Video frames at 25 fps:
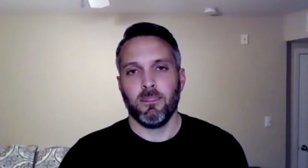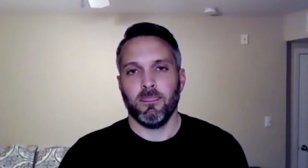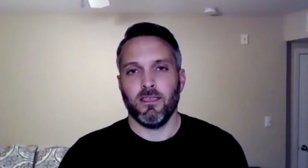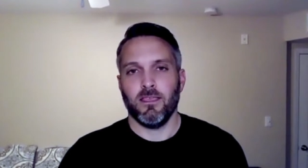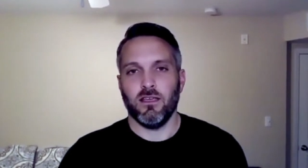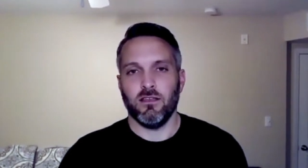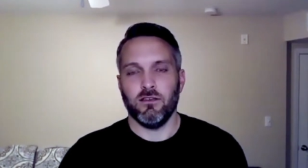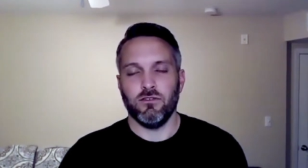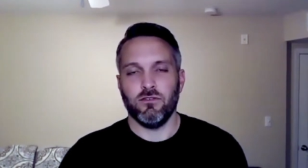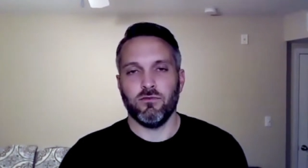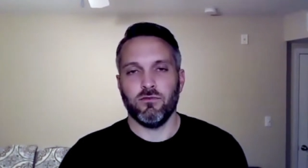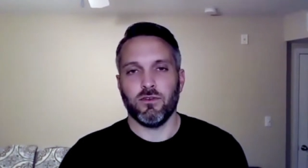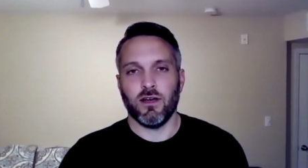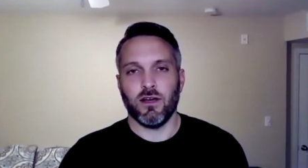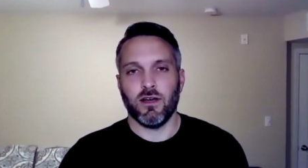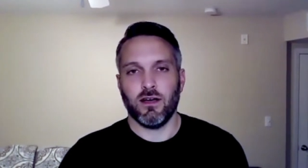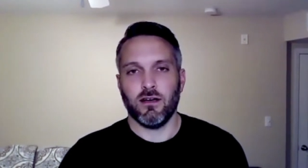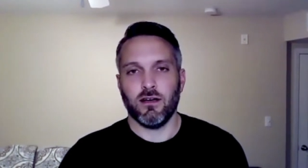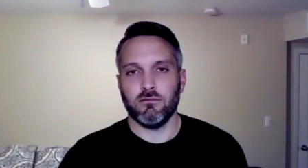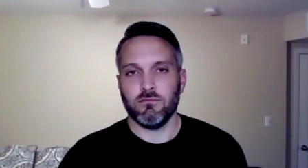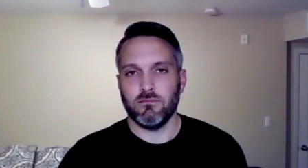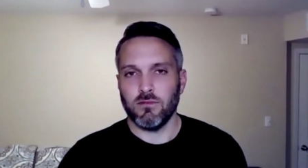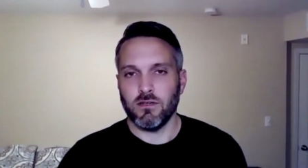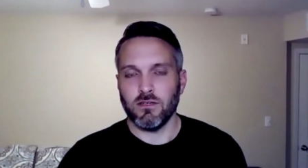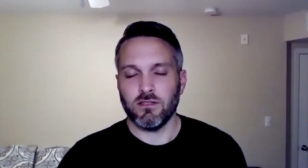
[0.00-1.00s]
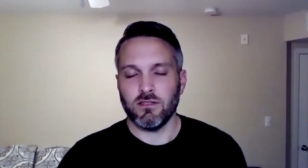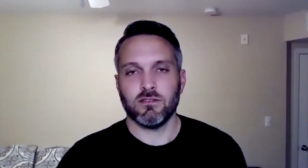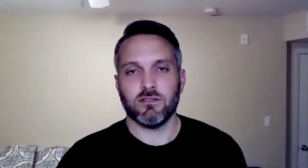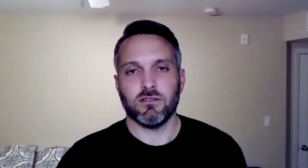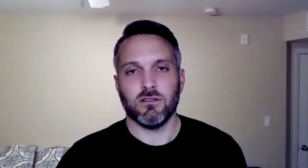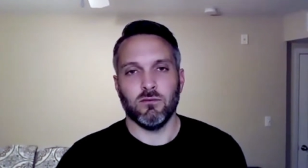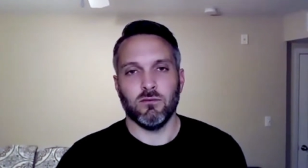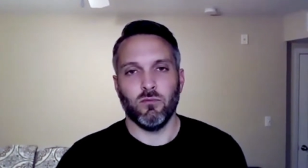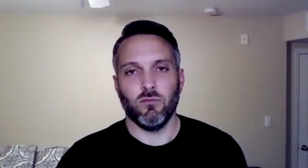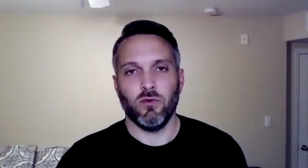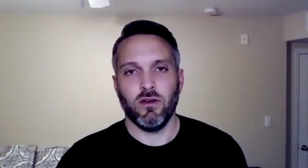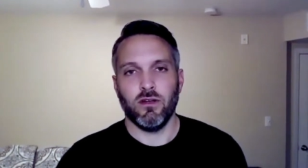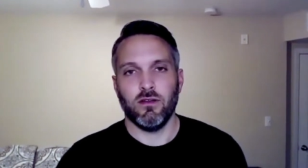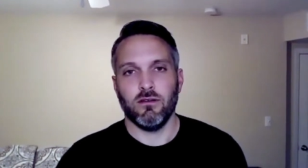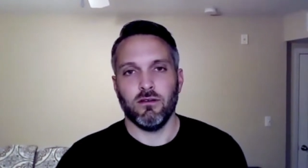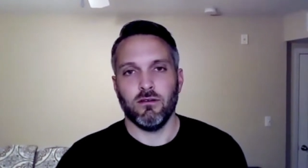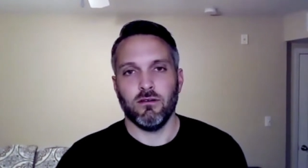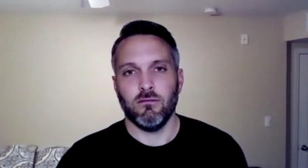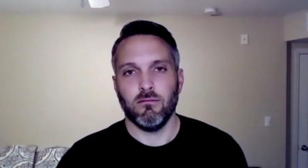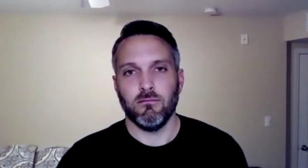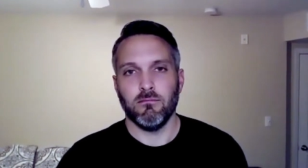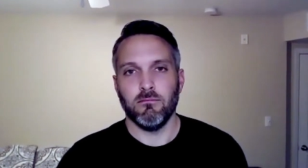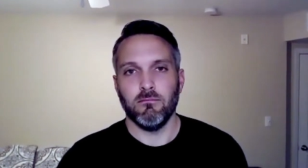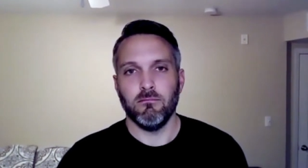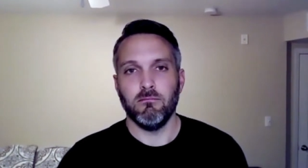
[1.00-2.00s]
and you've got a somewhat
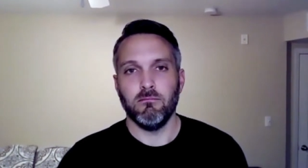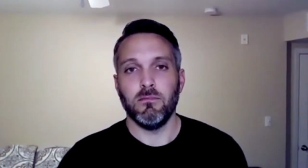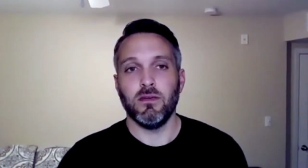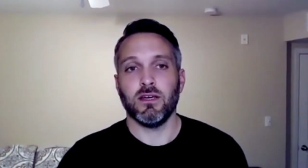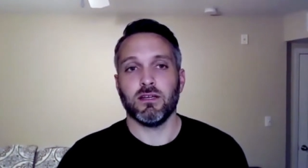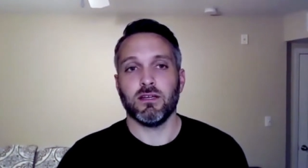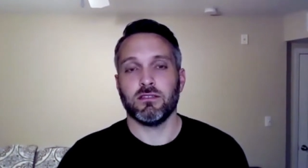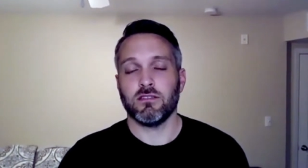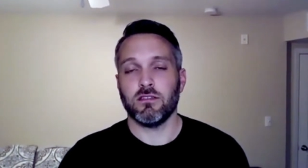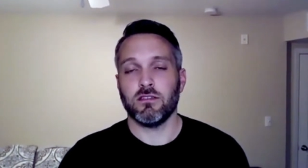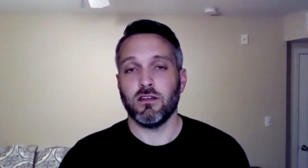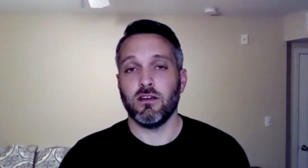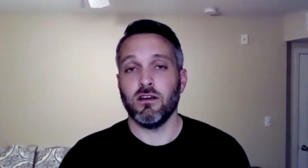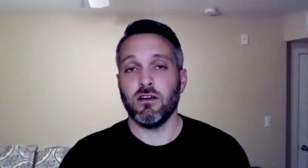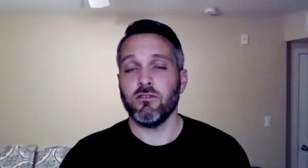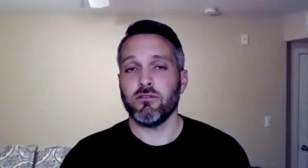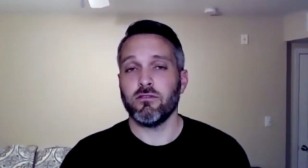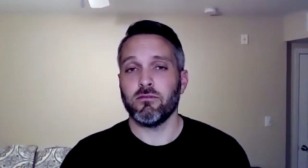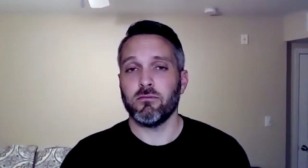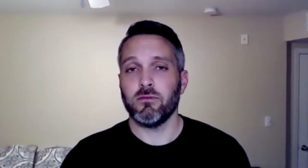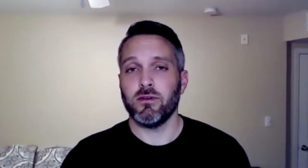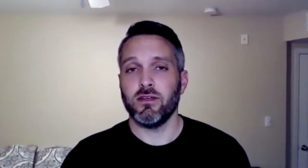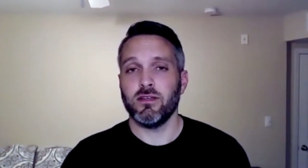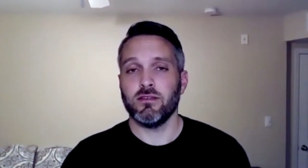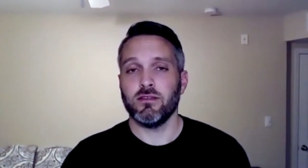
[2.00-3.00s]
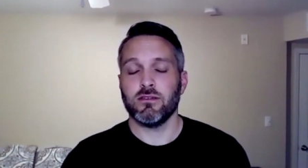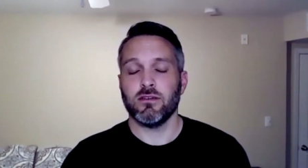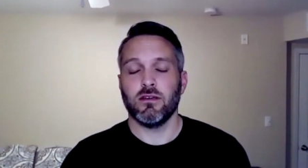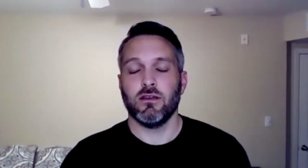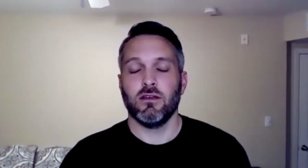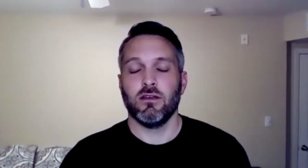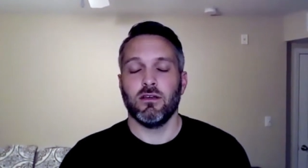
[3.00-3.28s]
mixed government